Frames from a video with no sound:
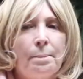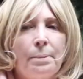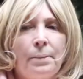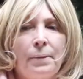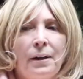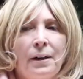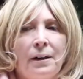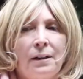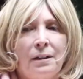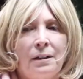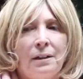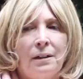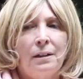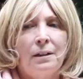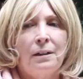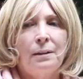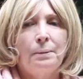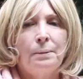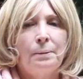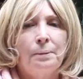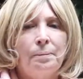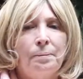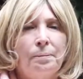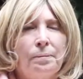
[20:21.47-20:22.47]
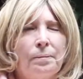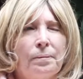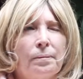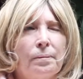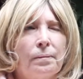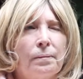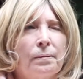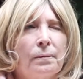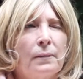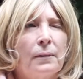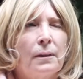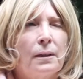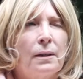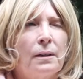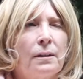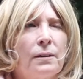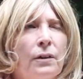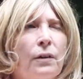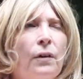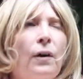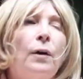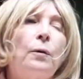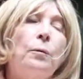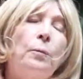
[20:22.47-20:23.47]
But
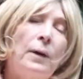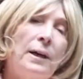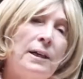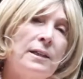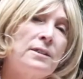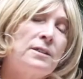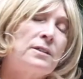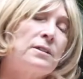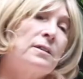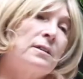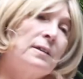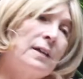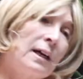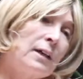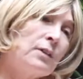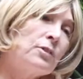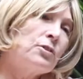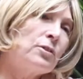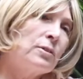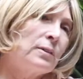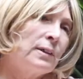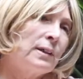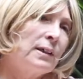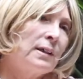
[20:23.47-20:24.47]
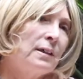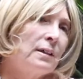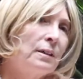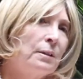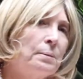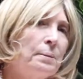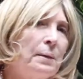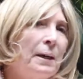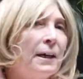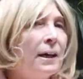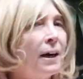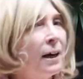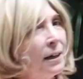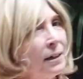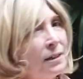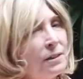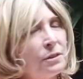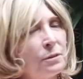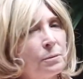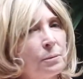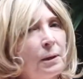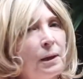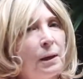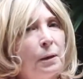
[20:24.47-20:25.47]
there are ways to naturally heal my eye
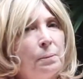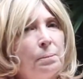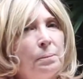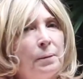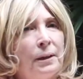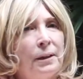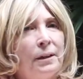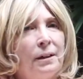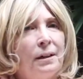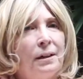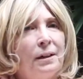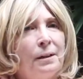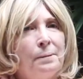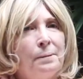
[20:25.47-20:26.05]
as well, but